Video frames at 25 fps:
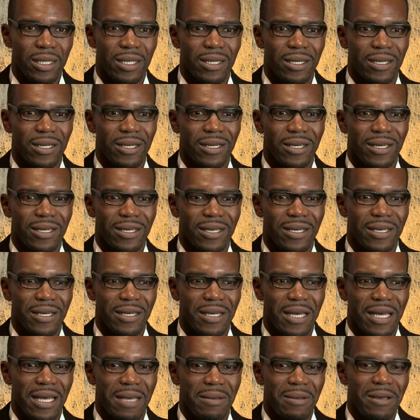
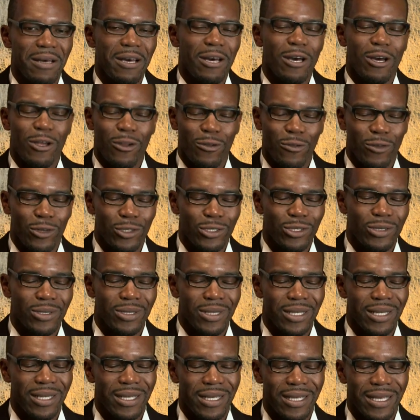Uh,
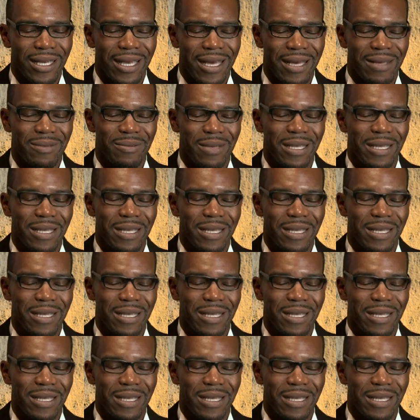unfortunately,